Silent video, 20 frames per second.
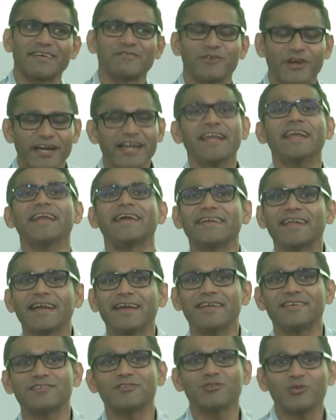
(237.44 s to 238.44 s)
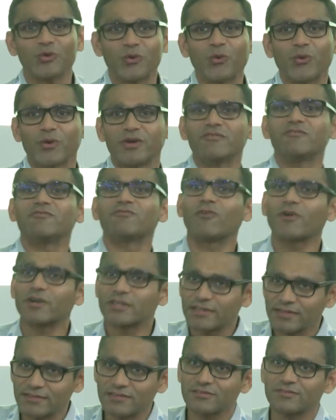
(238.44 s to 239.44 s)
very little is known for
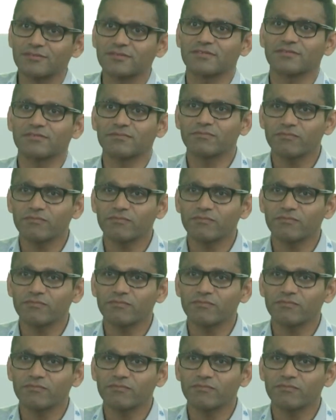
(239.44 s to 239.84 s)
this